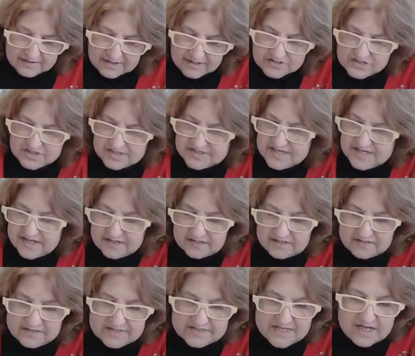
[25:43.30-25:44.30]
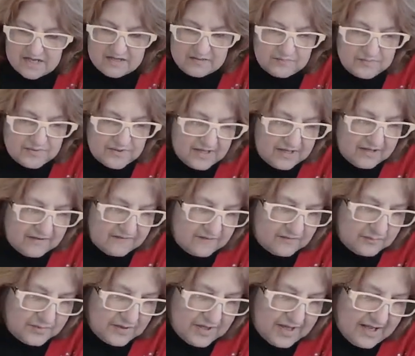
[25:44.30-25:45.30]
Now she's taking the tape and the
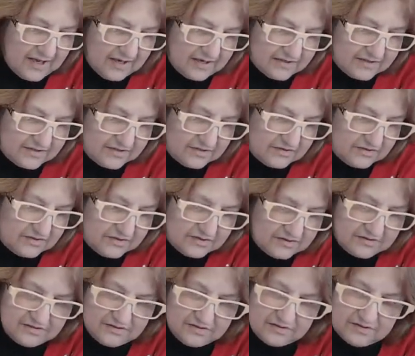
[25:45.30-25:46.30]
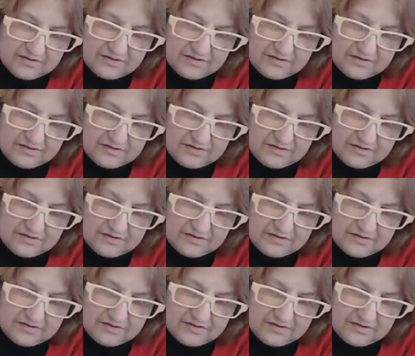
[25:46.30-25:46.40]
black yarn,